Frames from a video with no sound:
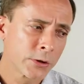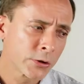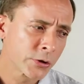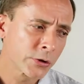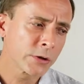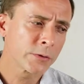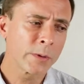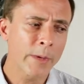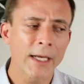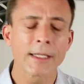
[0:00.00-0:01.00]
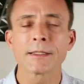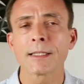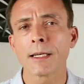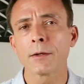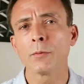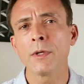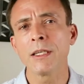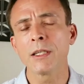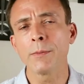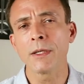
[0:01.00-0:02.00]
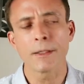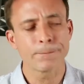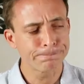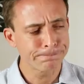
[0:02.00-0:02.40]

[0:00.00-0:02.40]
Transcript: should remind us that we need to be